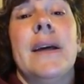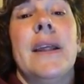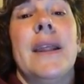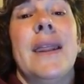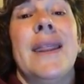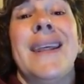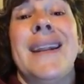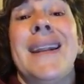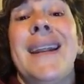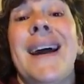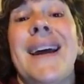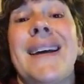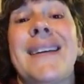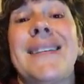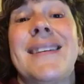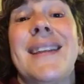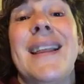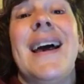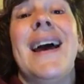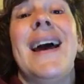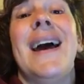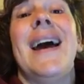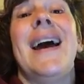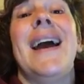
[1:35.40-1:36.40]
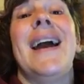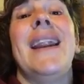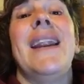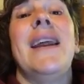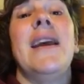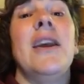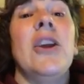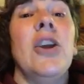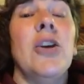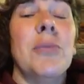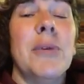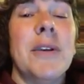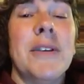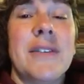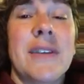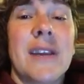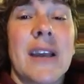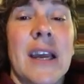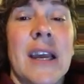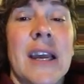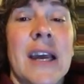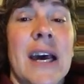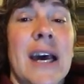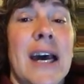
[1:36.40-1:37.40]
next line, you're
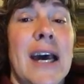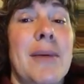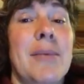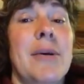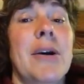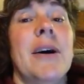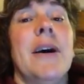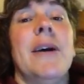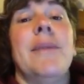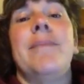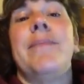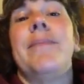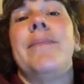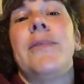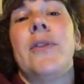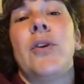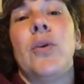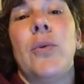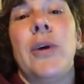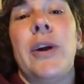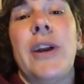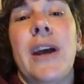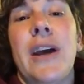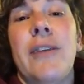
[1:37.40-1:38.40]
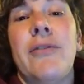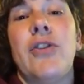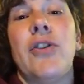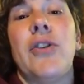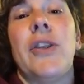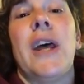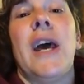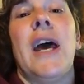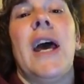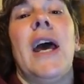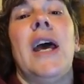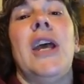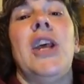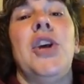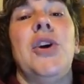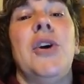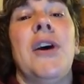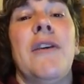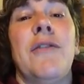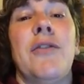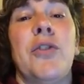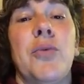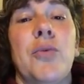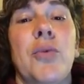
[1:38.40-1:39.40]
missing a comma. The one after that, you
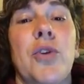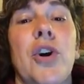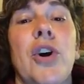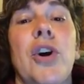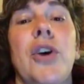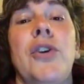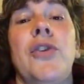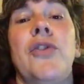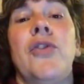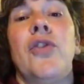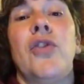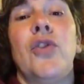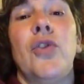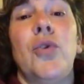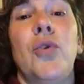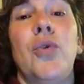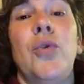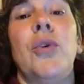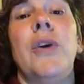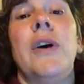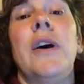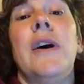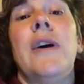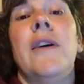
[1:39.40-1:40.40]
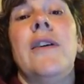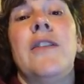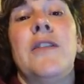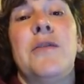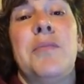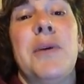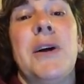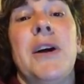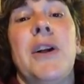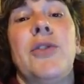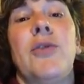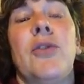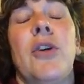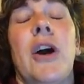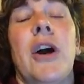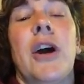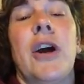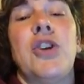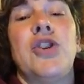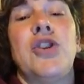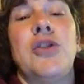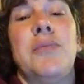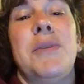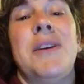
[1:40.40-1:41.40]
have the word to spelled wrong.
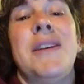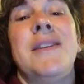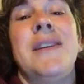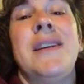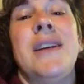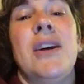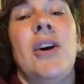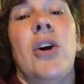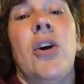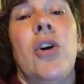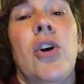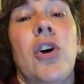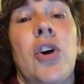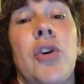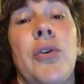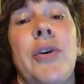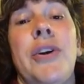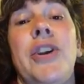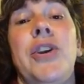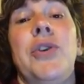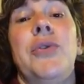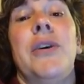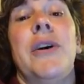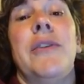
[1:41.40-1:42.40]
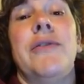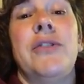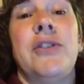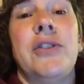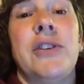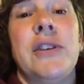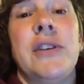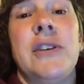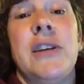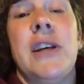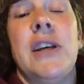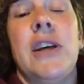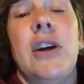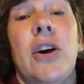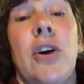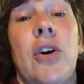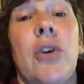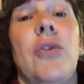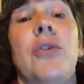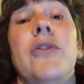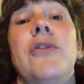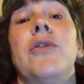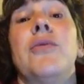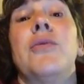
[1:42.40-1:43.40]
It should be T-O-O and you have
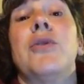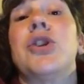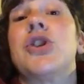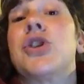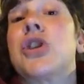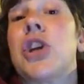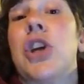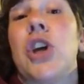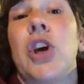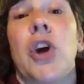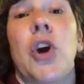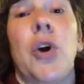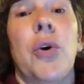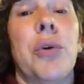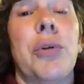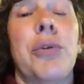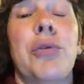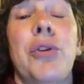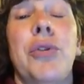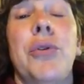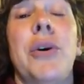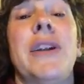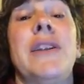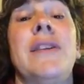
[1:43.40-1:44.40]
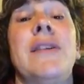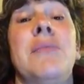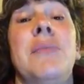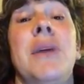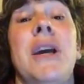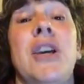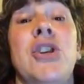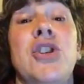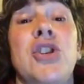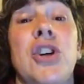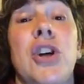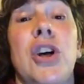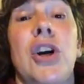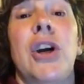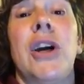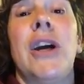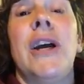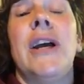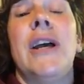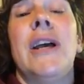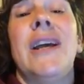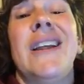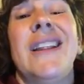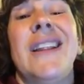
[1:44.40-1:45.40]
T-O. So we're just going to go through it to make sure
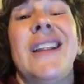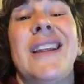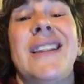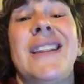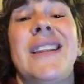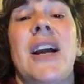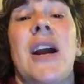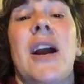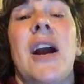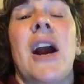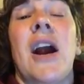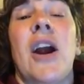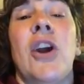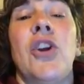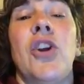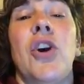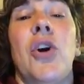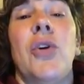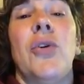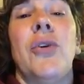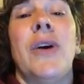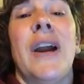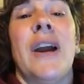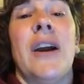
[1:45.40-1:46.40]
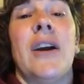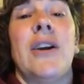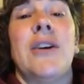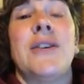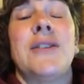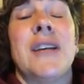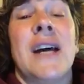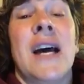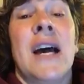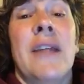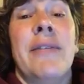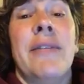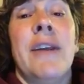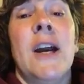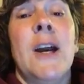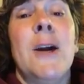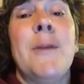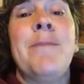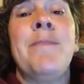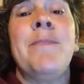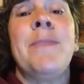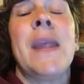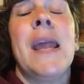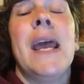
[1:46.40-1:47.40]
that there are no errors on
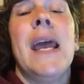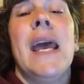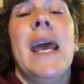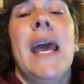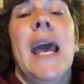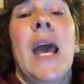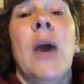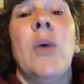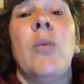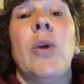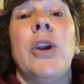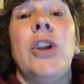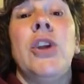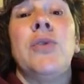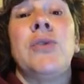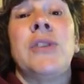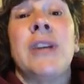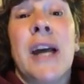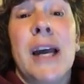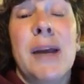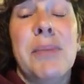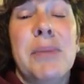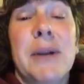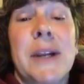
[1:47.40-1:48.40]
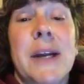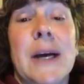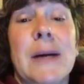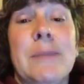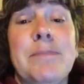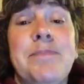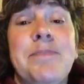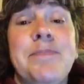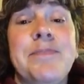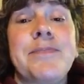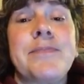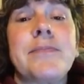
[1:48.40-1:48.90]
there. And when you type it up,